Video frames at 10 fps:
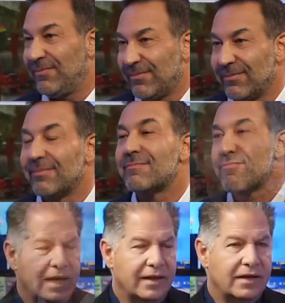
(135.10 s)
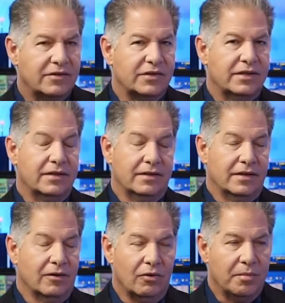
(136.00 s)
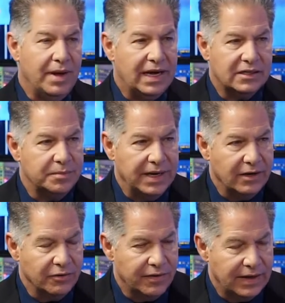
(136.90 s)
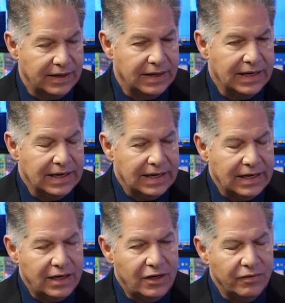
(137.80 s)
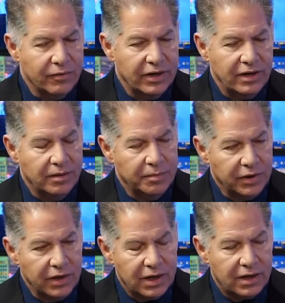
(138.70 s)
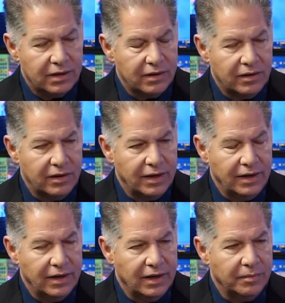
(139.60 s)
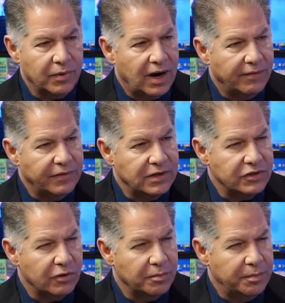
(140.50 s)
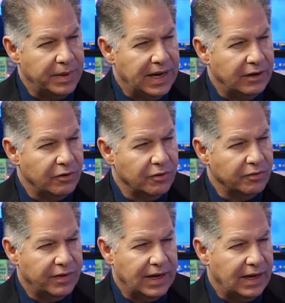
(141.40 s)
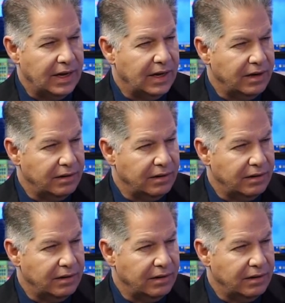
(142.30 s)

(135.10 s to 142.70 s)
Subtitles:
Right. Yeah, that's the whole matchmaker thing. And you've written a book on profits are better than